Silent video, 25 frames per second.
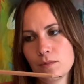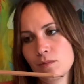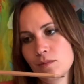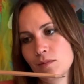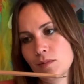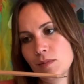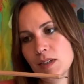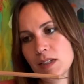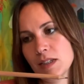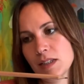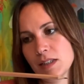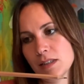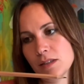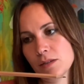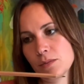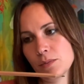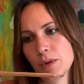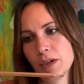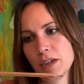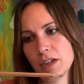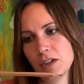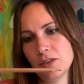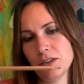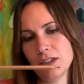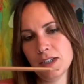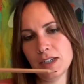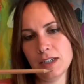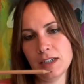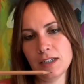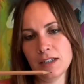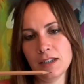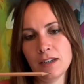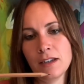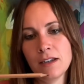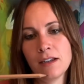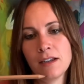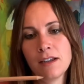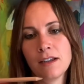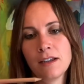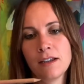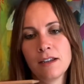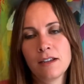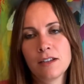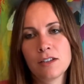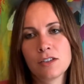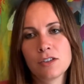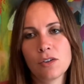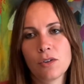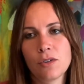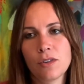is what you need
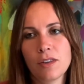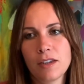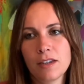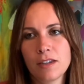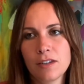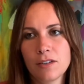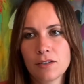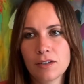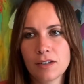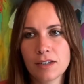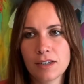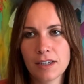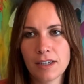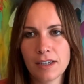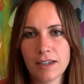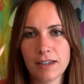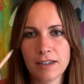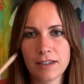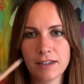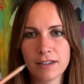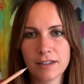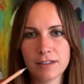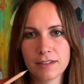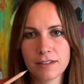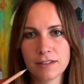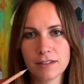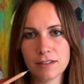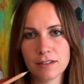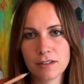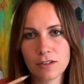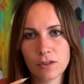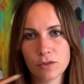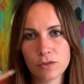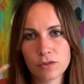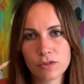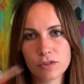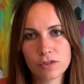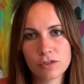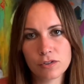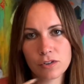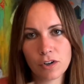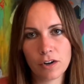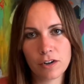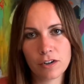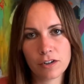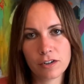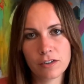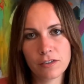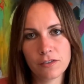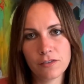so that you can get those
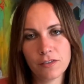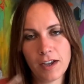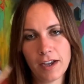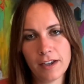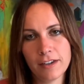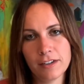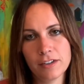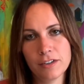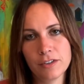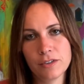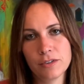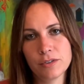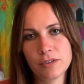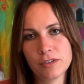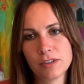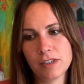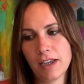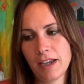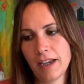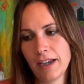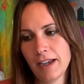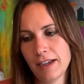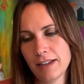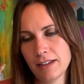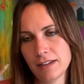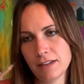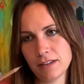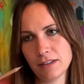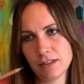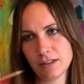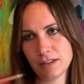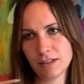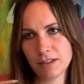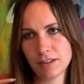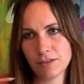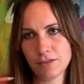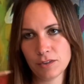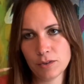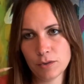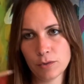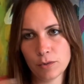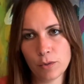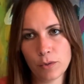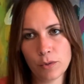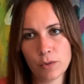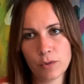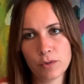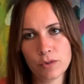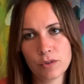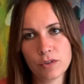dark values, and if
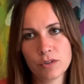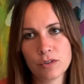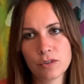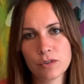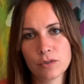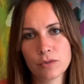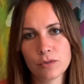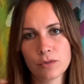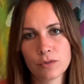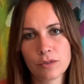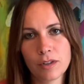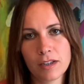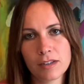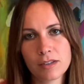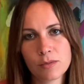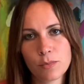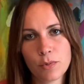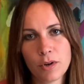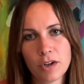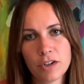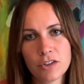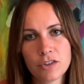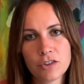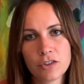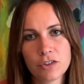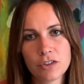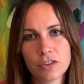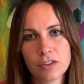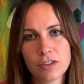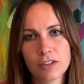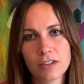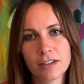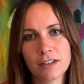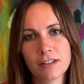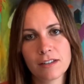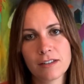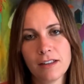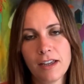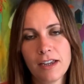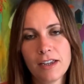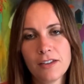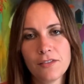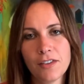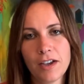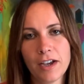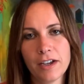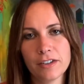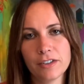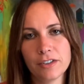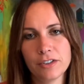you do less pressure you can get light
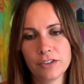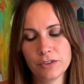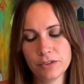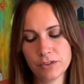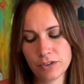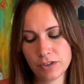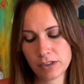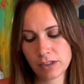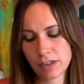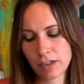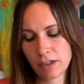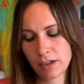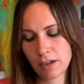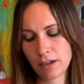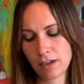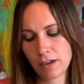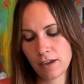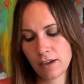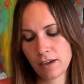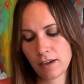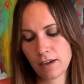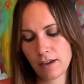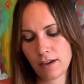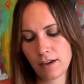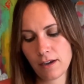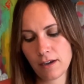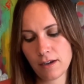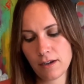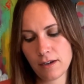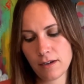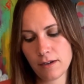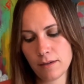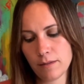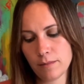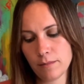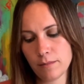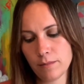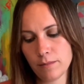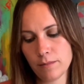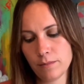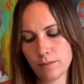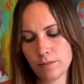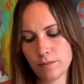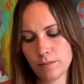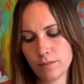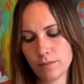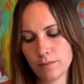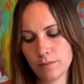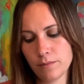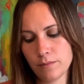values.
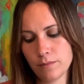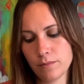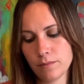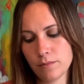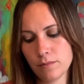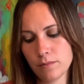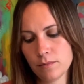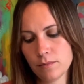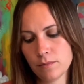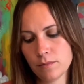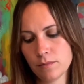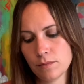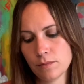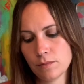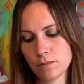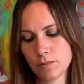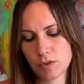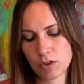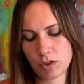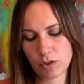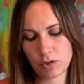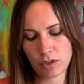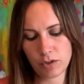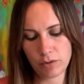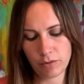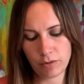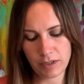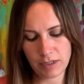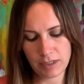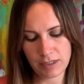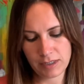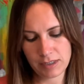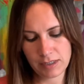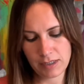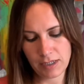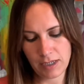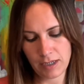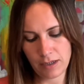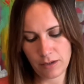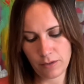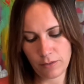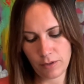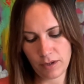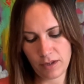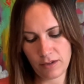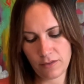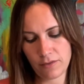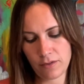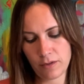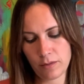So you want to stay
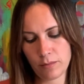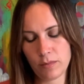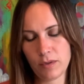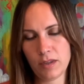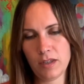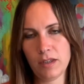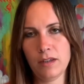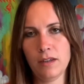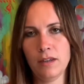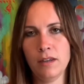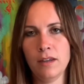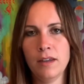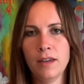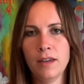away from the